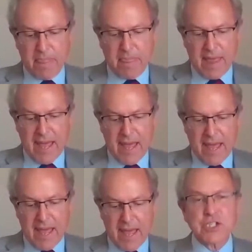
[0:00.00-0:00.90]

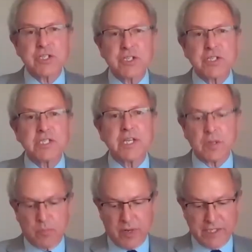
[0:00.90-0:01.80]
that actions that
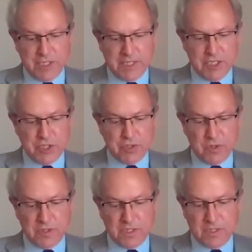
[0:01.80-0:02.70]
are
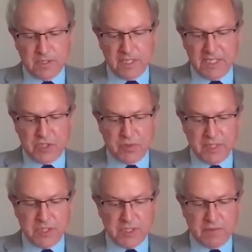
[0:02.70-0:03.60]
prejudicial to the
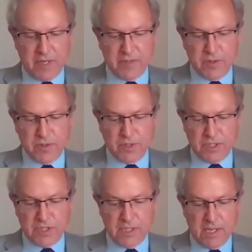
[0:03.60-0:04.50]
interests of
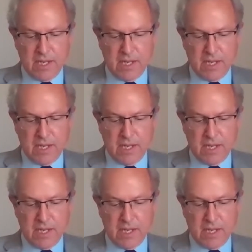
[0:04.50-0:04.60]
others,